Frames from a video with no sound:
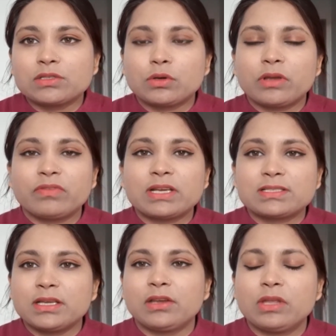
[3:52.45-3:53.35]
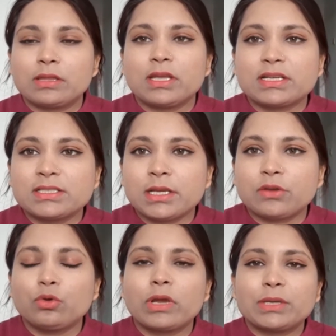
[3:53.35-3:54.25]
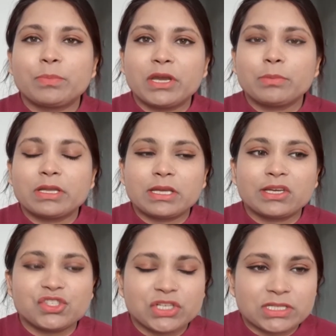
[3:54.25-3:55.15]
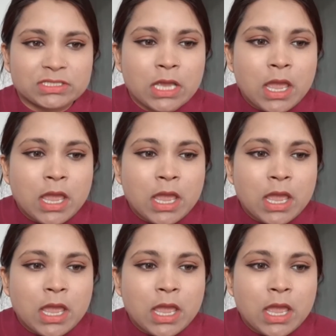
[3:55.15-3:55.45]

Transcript: So if they are sick, you get paid by the NHS.